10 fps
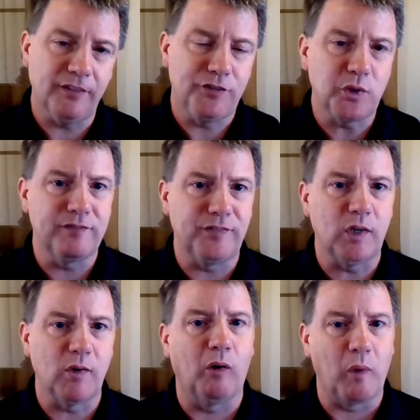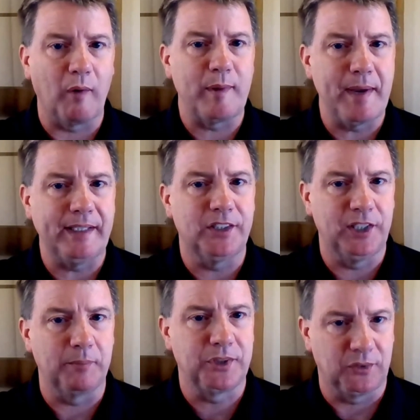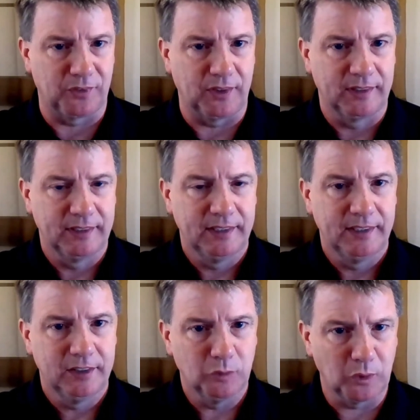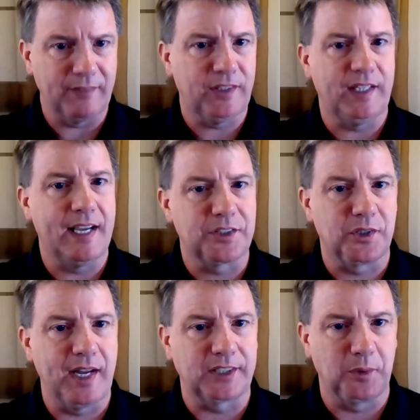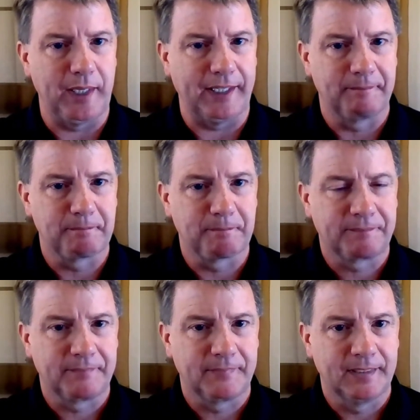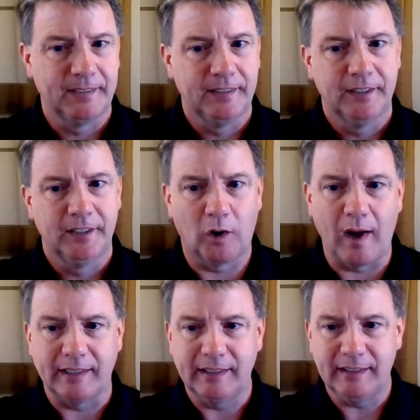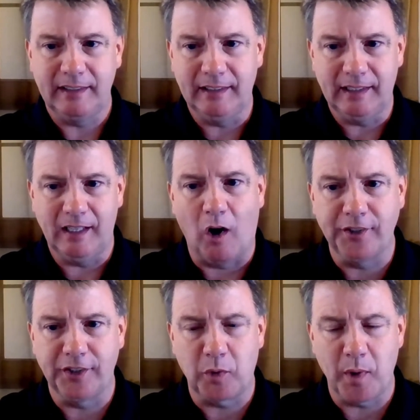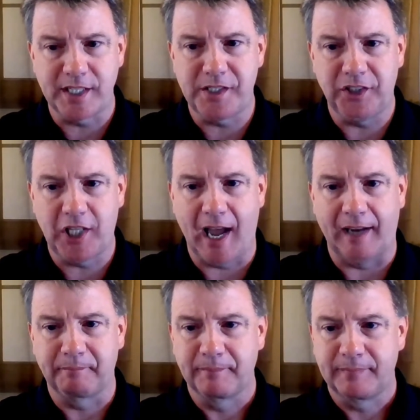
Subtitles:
See if you can figure out why we made the ship silver. I'll give you the answer next week. All right, on to the questions in chat.